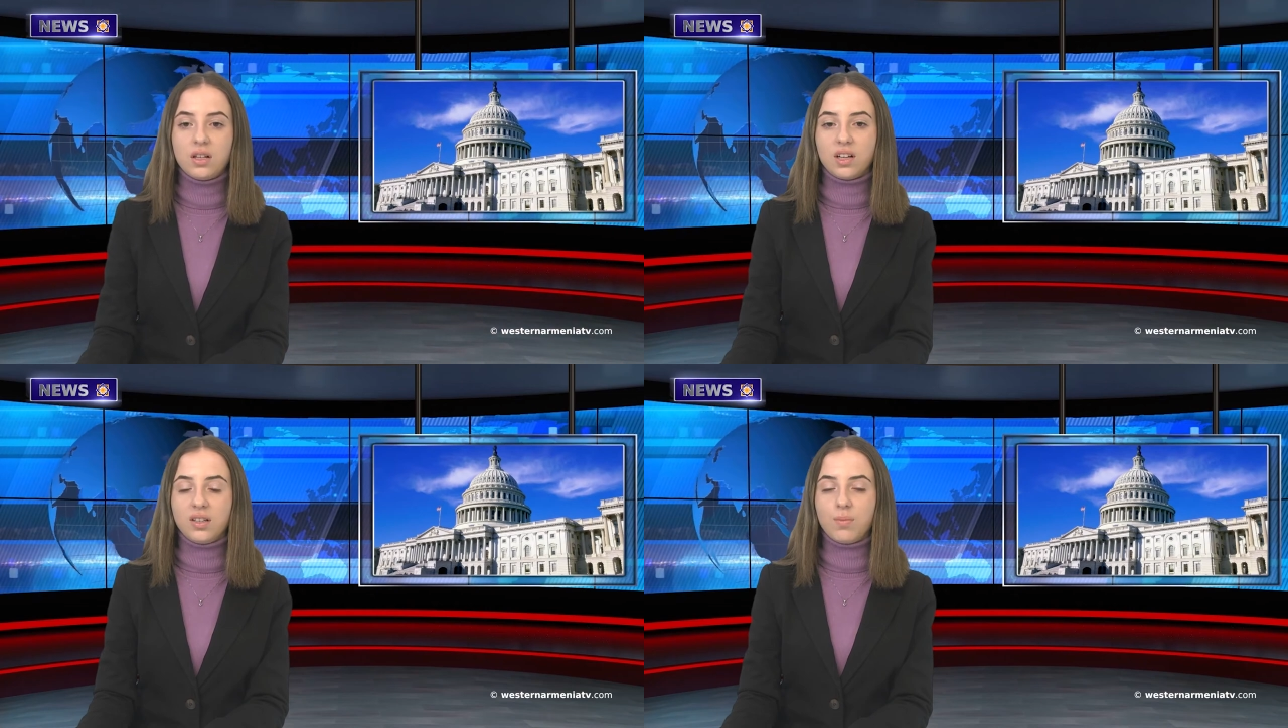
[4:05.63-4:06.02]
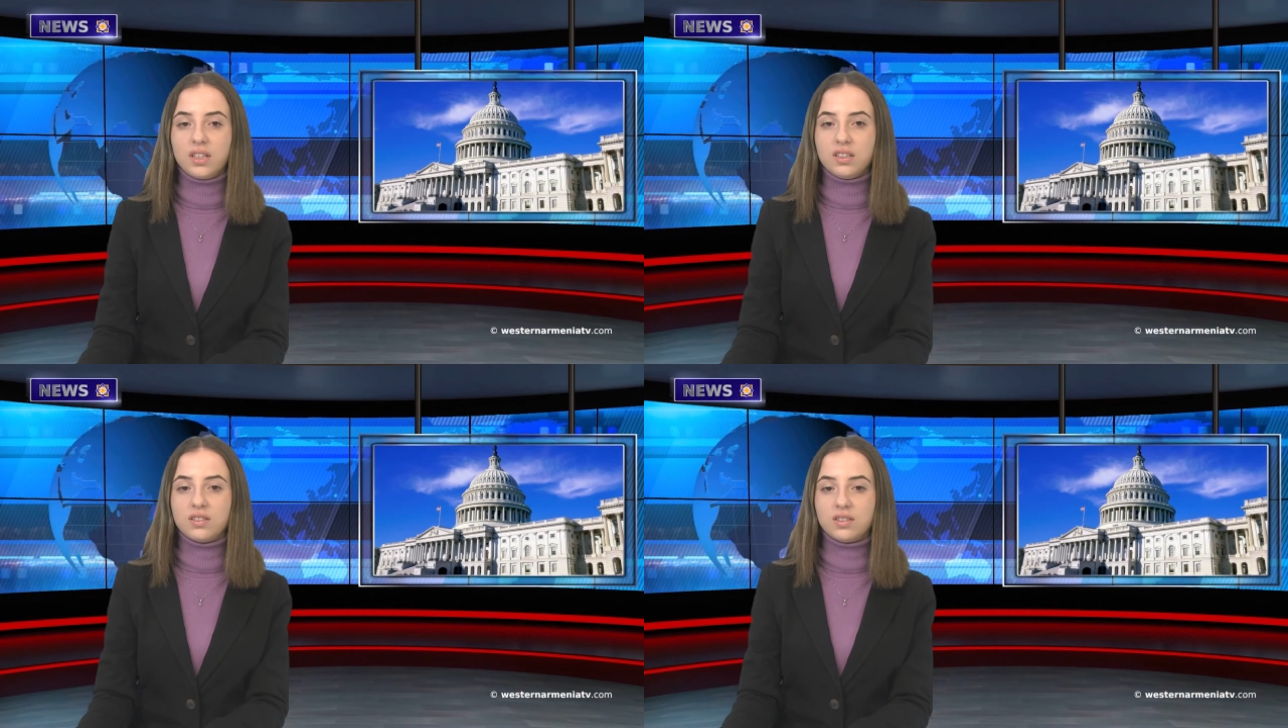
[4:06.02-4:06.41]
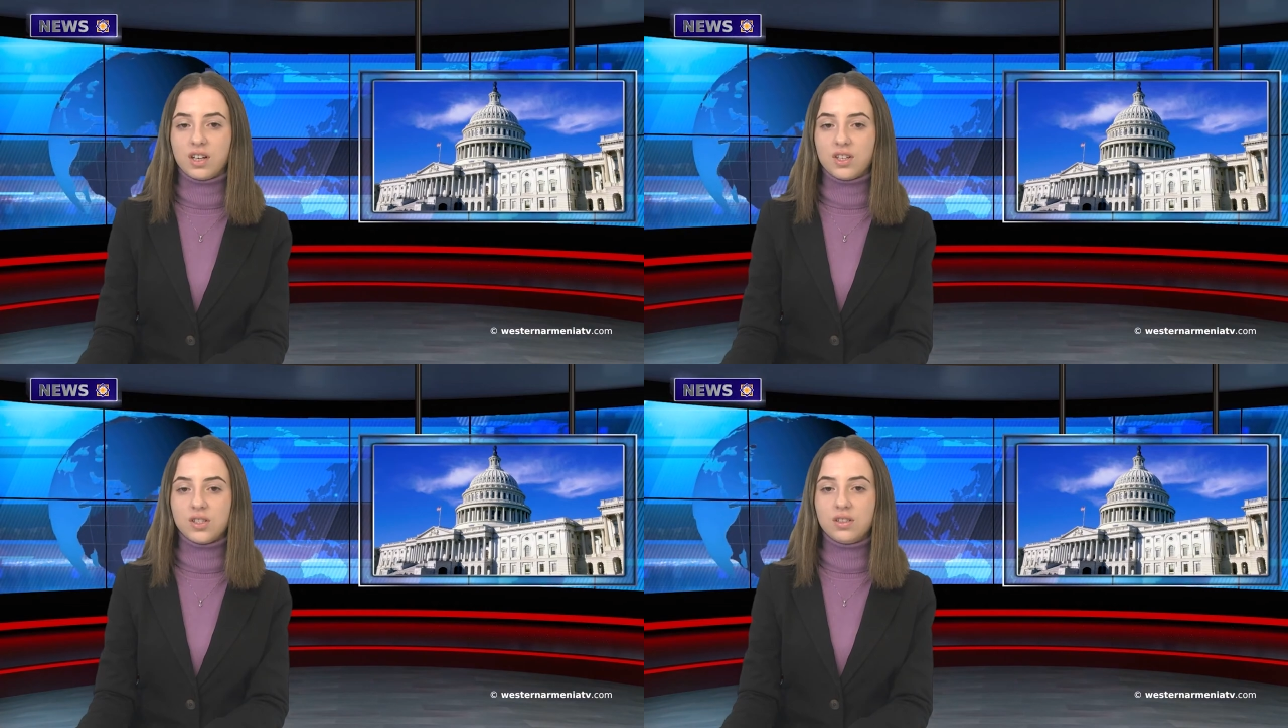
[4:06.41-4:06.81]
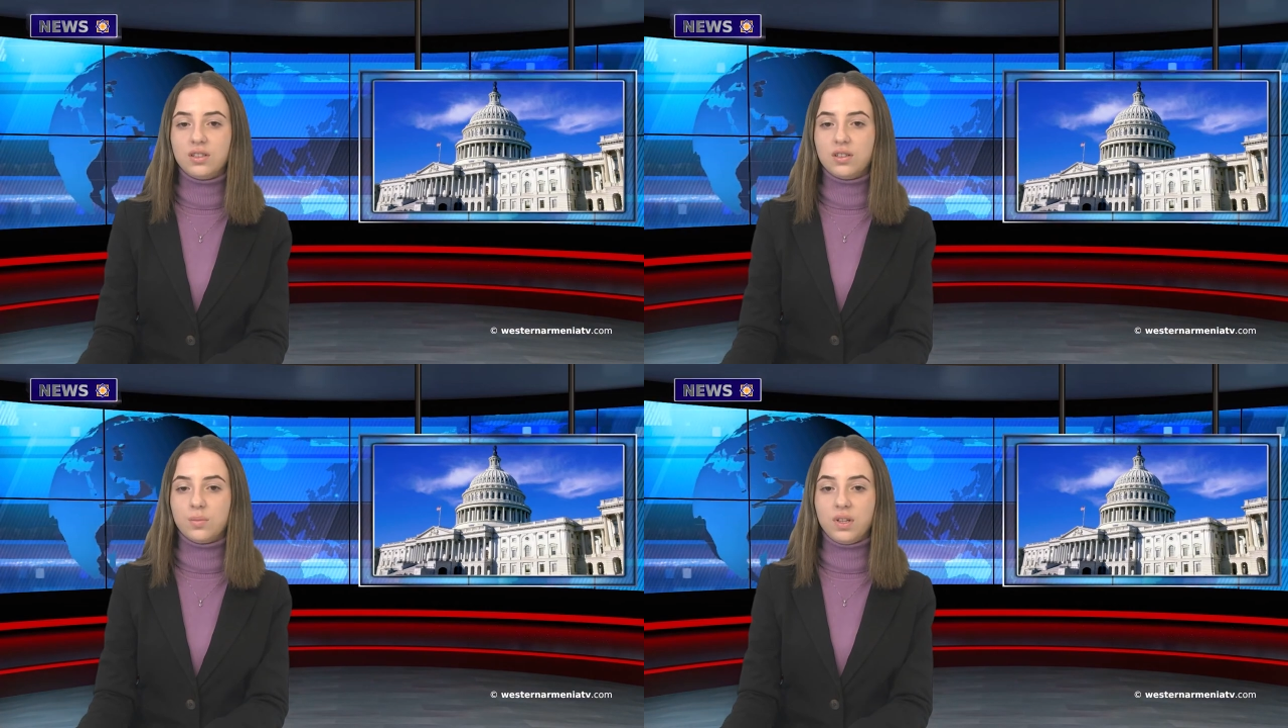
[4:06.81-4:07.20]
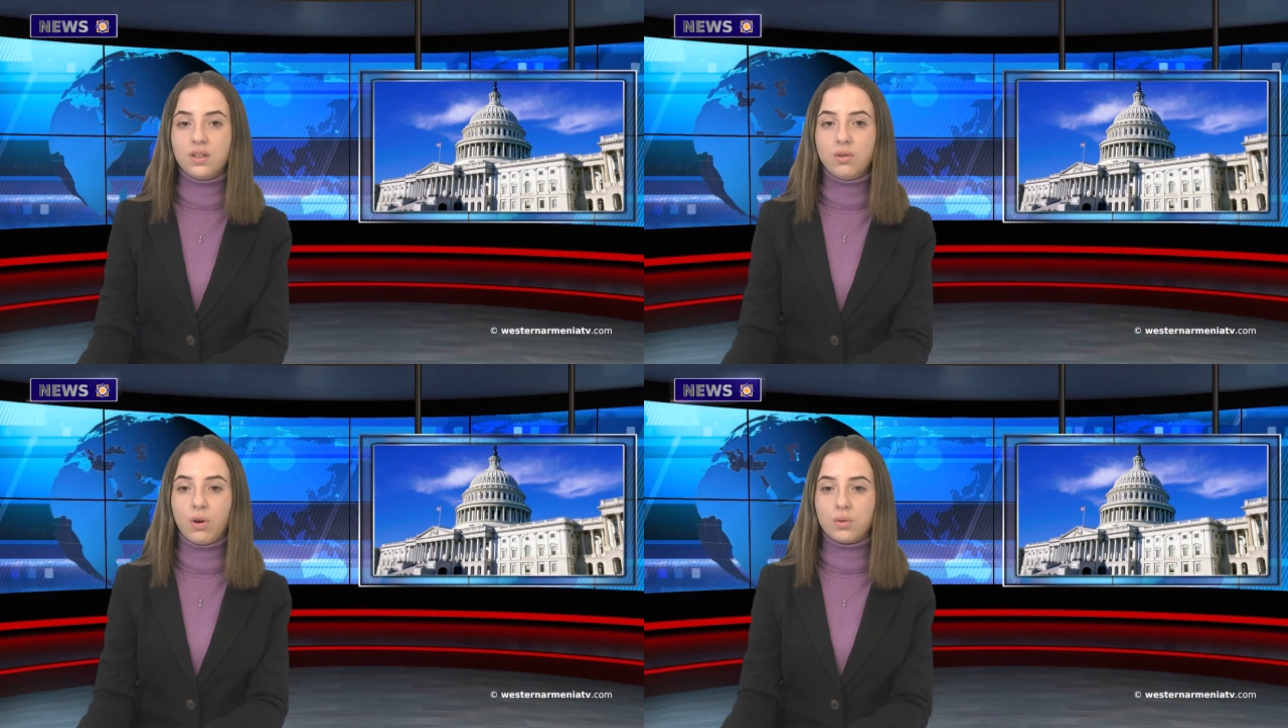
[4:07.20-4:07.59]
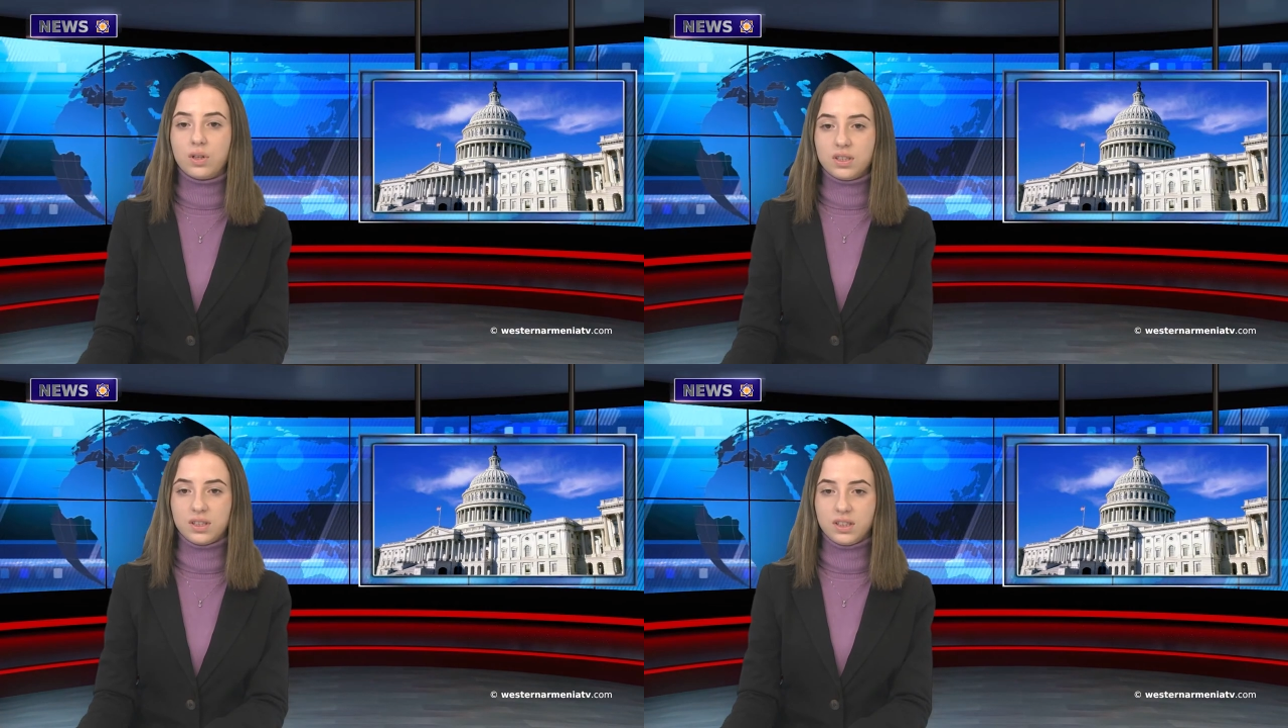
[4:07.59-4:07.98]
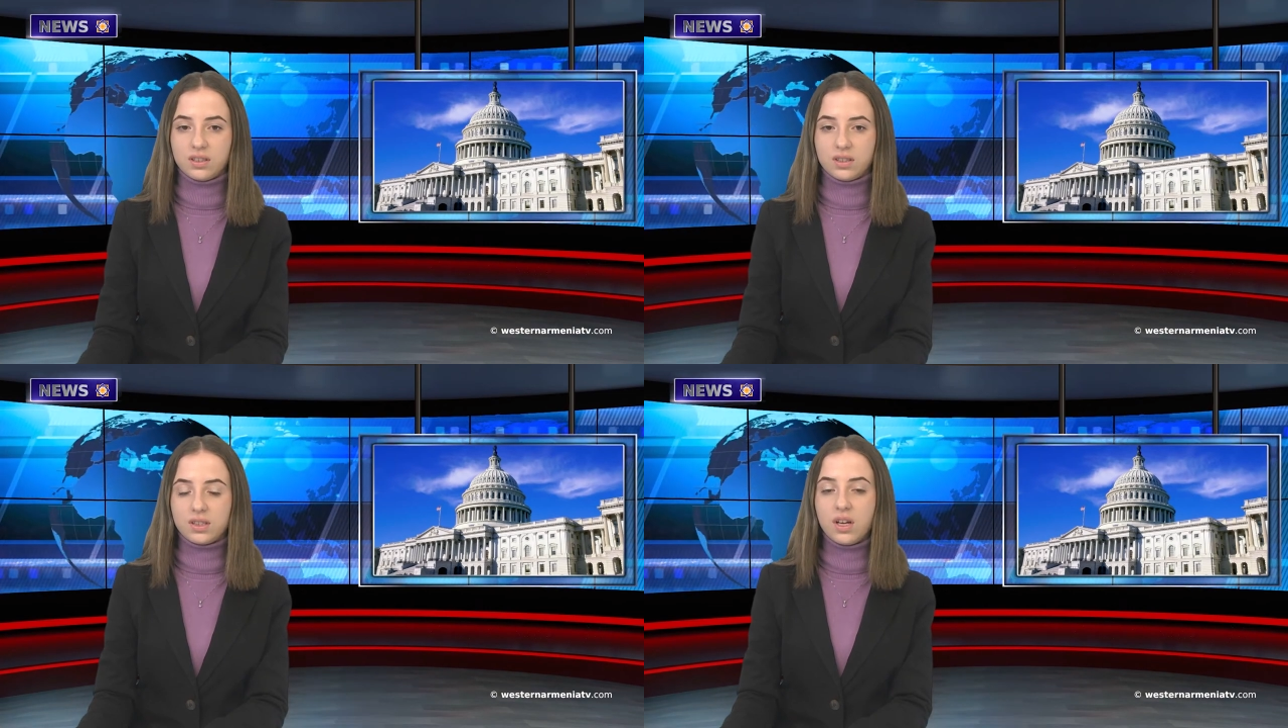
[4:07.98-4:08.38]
led by the Congressional Armenian Caucus leaders,